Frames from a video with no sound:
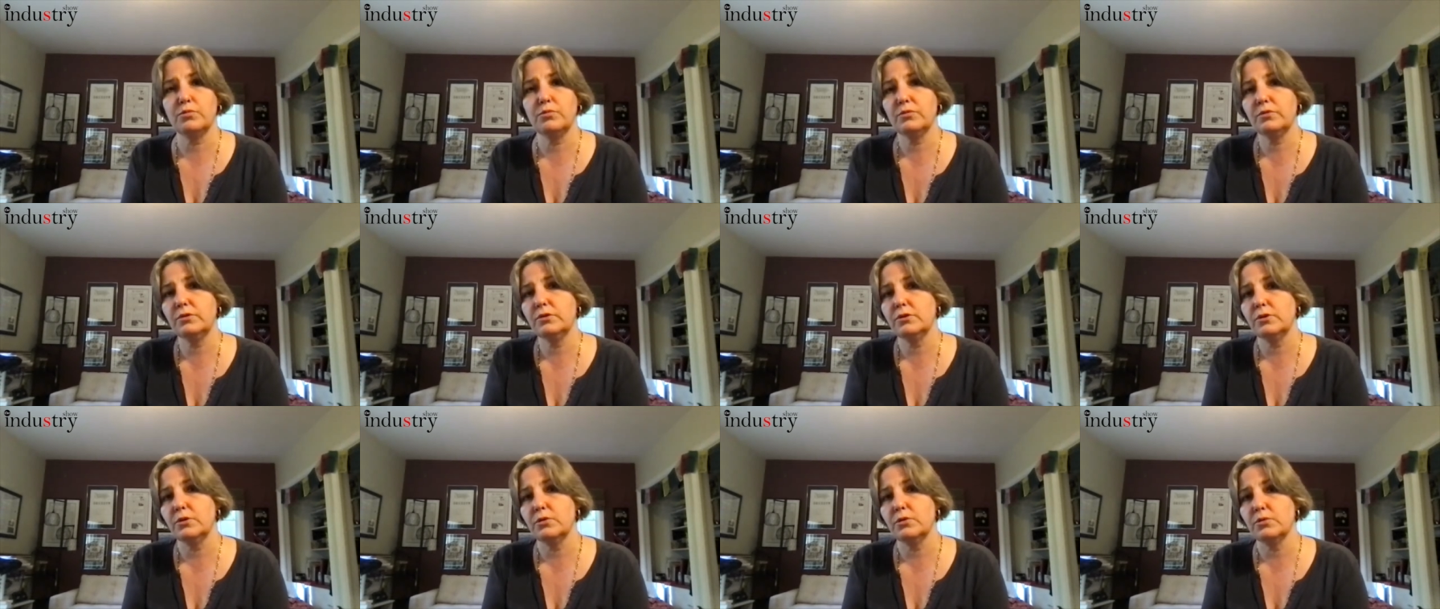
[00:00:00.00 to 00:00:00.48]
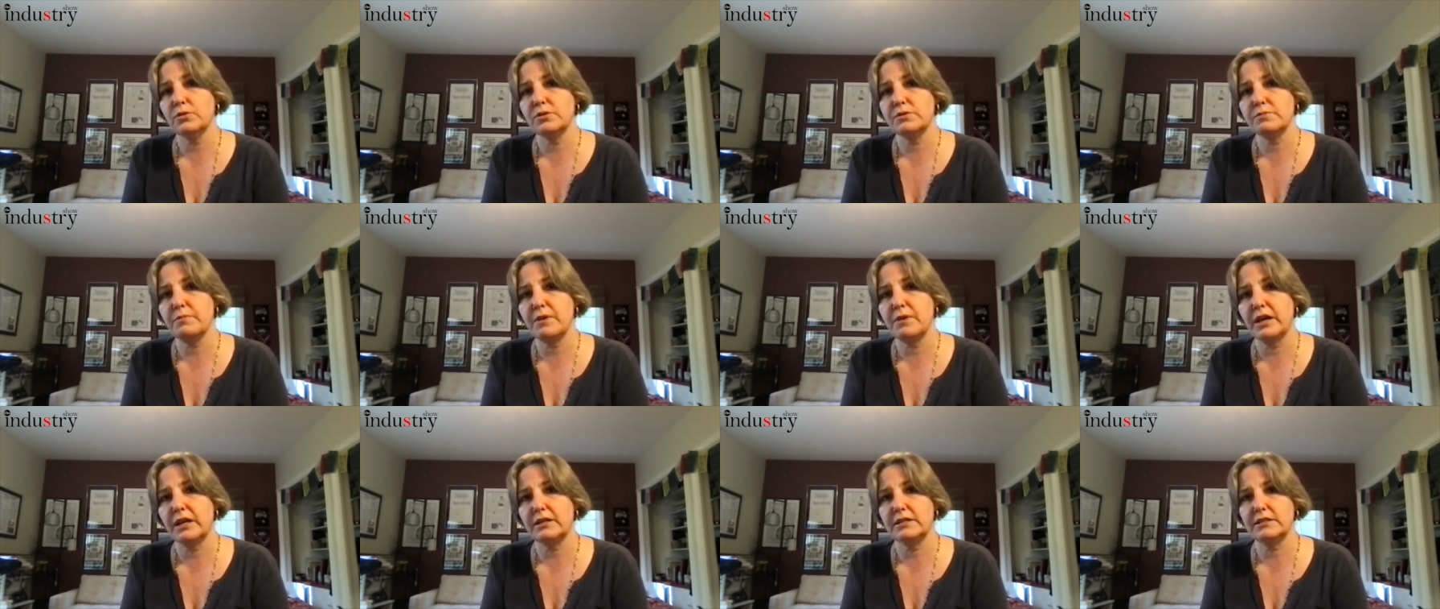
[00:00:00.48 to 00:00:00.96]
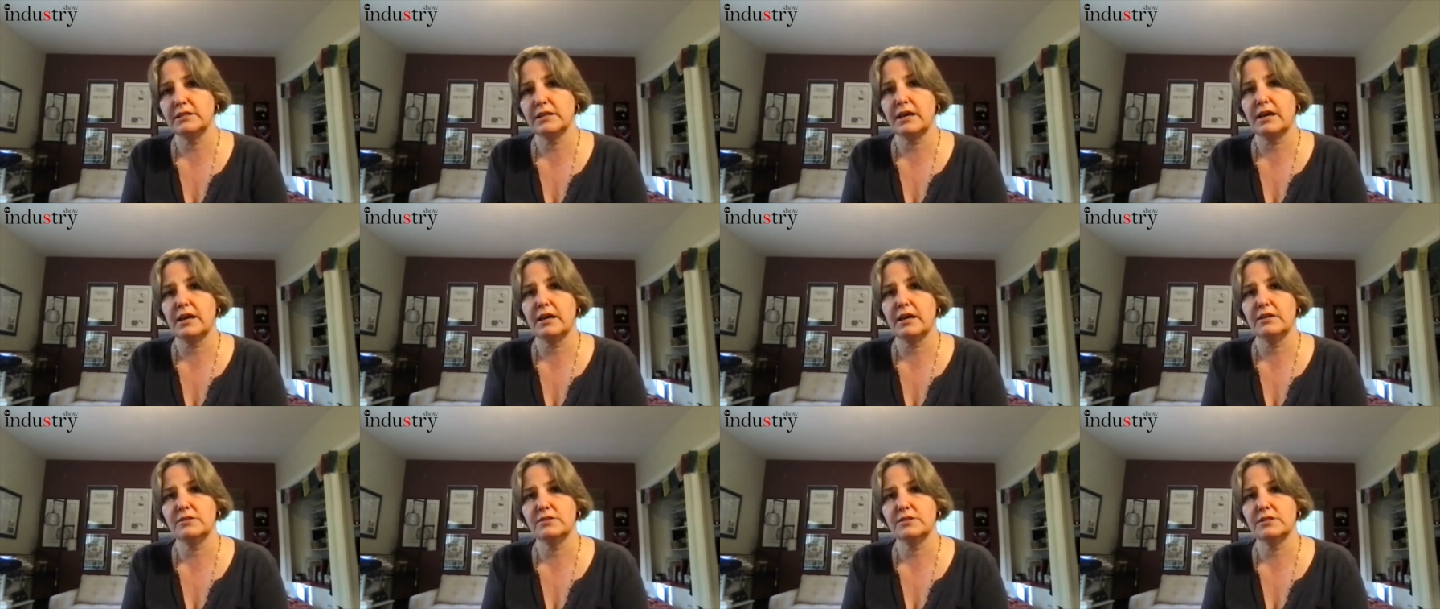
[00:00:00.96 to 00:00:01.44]
was
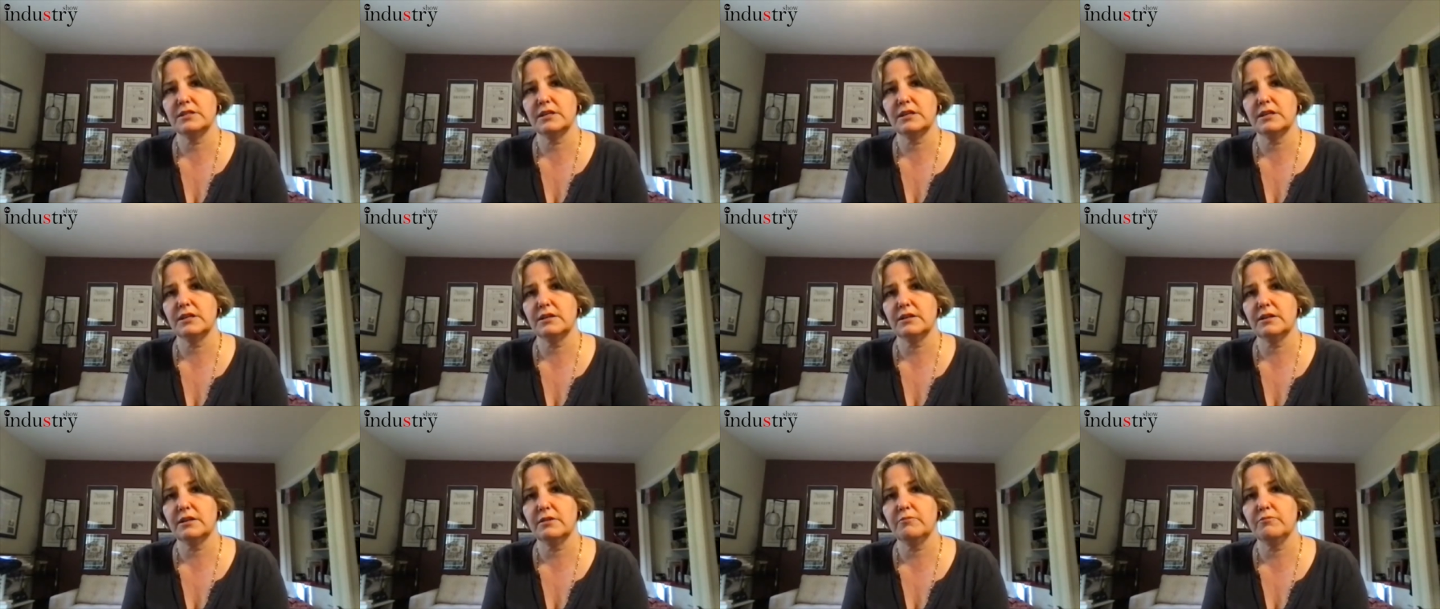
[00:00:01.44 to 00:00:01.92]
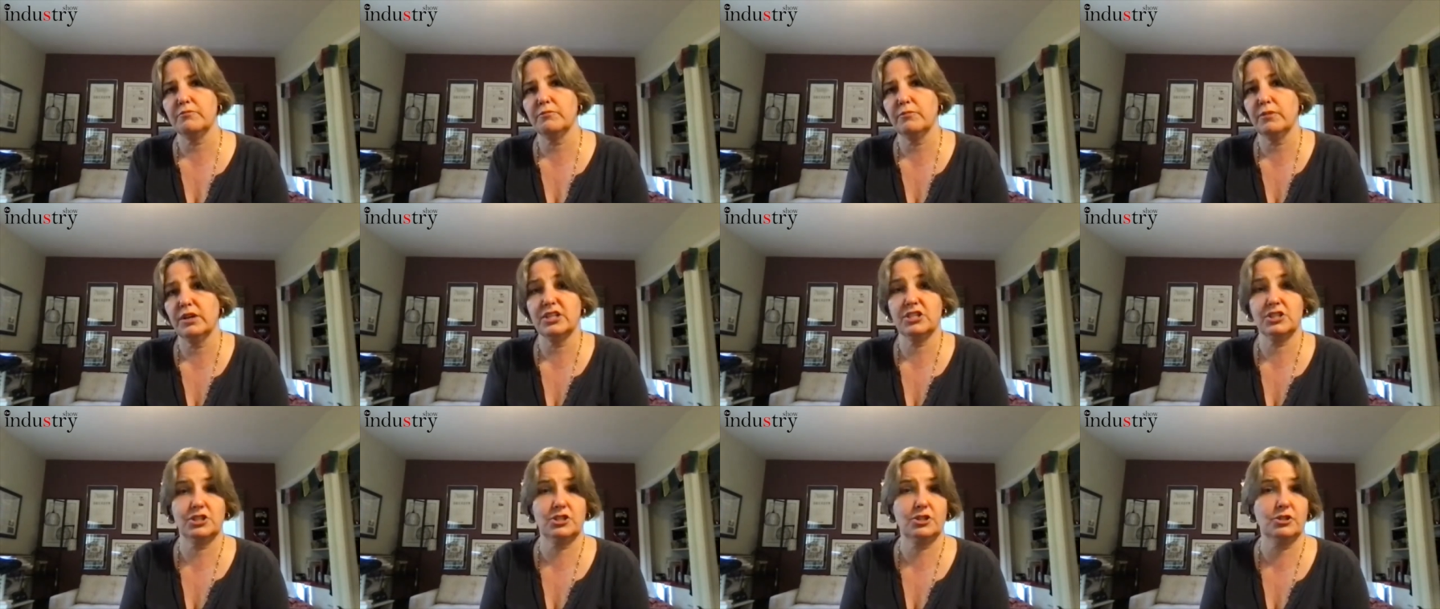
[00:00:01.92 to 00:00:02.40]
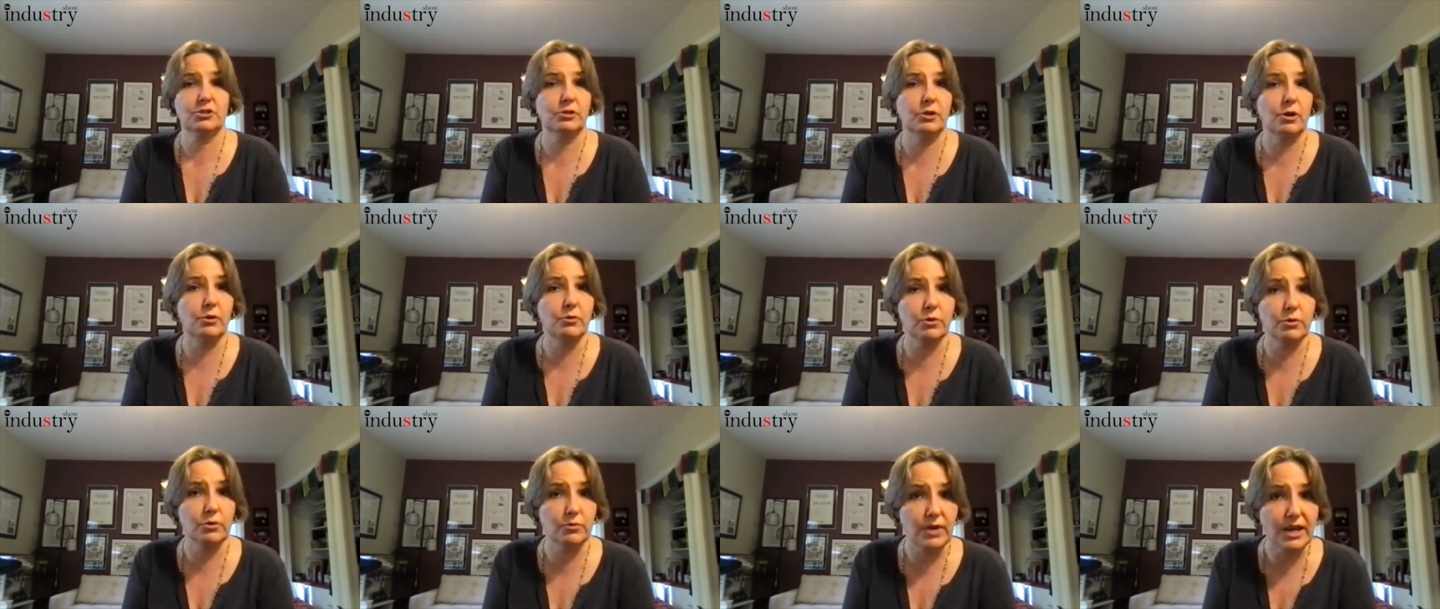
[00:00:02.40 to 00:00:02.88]
monetized at much
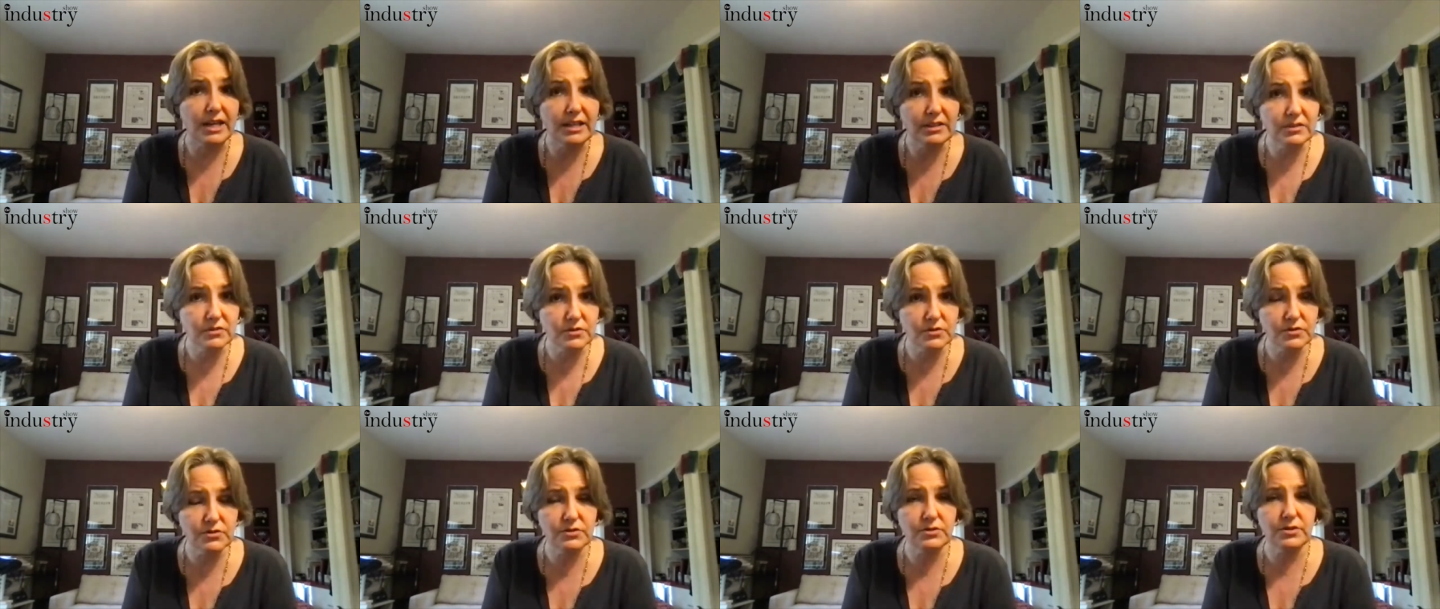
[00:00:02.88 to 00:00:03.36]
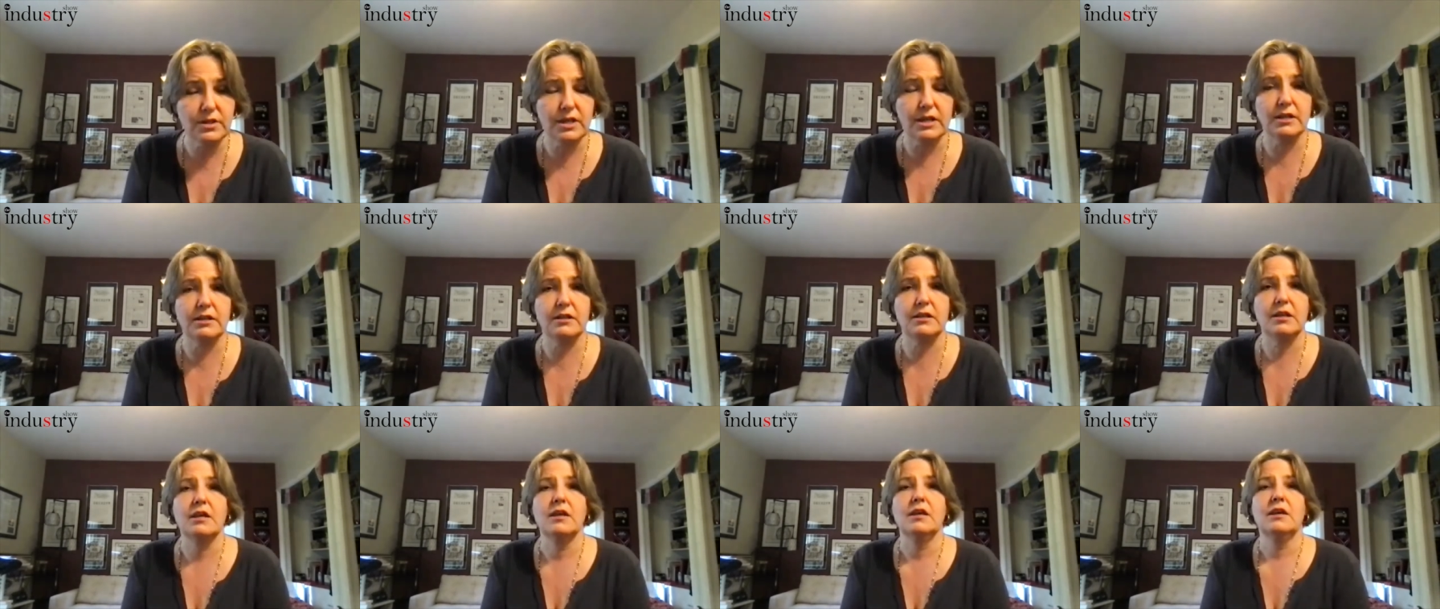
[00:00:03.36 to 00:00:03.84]
lower rates than